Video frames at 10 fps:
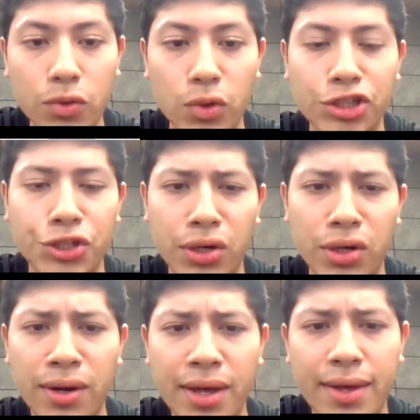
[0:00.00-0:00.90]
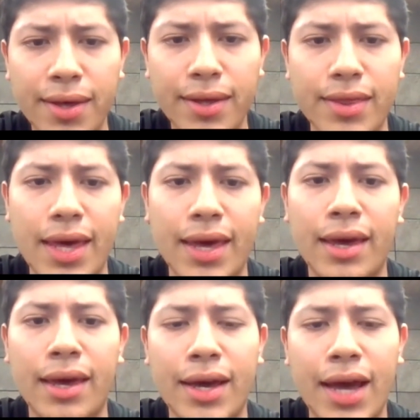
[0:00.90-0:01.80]
To ensure
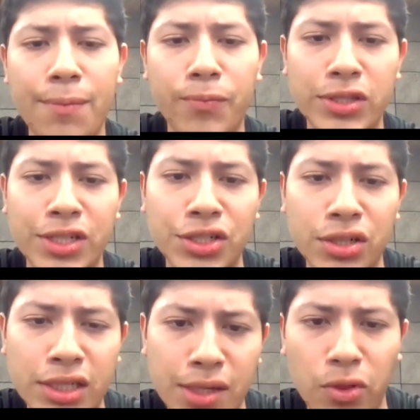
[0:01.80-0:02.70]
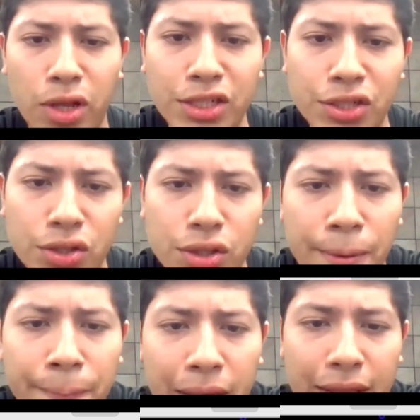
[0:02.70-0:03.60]
high precision in simulations
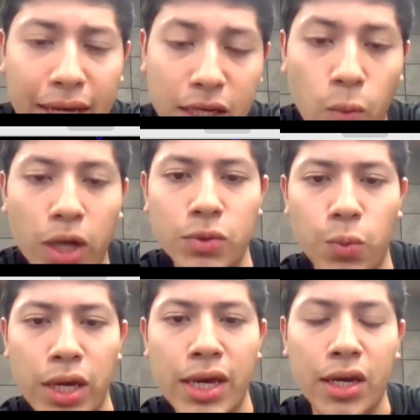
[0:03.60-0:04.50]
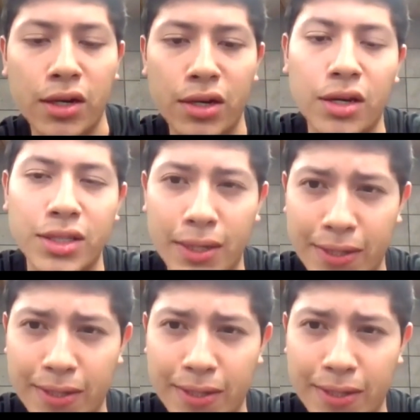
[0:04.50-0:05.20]
like the ones we conducted in